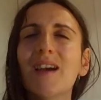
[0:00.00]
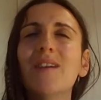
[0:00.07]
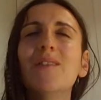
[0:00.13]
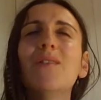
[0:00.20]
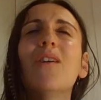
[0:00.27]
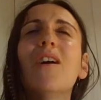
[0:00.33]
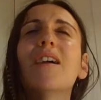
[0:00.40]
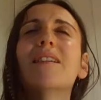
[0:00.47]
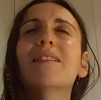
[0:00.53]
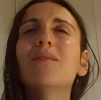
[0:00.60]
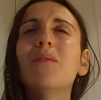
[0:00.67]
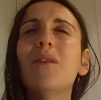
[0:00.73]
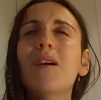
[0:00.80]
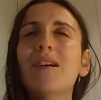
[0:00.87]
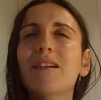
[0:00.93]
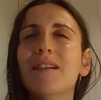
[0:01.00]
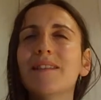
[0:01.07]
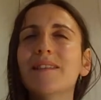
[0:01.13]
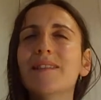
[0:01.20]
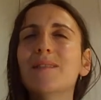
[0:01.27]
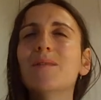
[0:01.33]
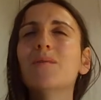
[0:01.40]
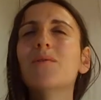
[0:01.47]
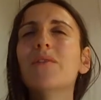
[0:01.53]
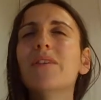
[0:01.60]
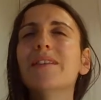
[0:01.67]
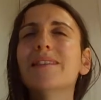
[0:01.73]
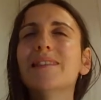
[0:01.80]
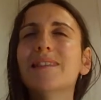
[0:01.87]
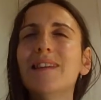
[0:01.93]
You are the ones who
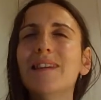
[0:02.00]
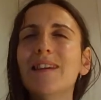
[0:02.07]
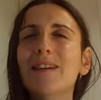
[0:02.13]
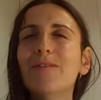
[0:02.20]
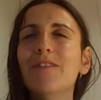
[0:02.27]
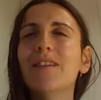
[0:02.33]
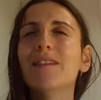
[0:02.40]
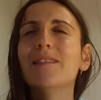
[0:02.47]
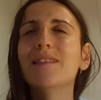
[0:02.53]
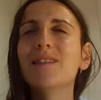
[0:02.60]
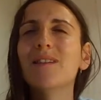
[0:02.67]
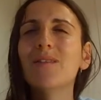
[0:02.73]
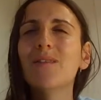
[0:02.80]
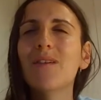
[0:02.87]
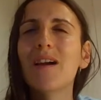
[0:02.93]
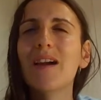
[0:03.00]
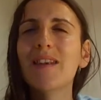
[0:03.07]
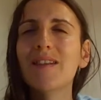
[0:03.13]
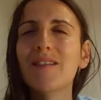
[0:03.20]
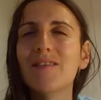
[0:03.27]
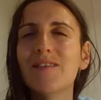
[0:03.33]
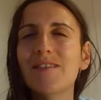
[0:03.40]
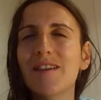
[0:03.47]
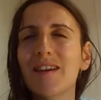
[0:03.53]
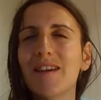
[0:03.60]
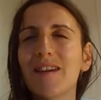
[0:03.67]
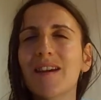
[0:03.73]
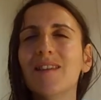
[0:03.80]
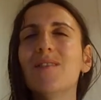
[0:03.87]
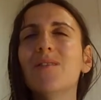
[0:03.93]
receive this new
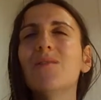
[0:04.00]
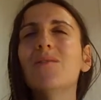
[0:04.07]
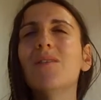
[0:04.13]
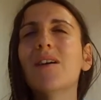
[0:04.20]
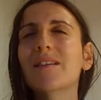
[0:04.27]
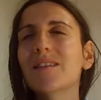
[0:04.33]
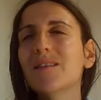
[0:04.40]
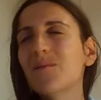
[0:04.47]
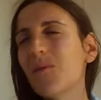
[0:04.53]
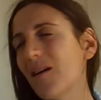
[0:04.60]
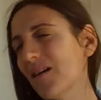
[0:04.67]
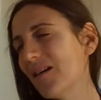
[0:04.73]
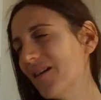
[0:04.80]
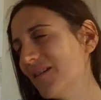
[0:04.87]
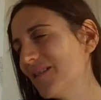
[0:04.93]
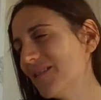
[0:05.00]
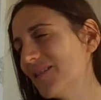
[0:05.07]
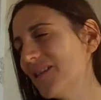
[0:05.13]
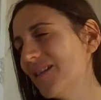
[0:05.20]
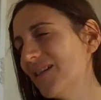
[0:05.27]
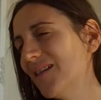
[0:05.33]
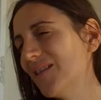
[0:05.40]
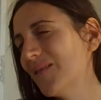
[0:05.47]
energy, and you are the ones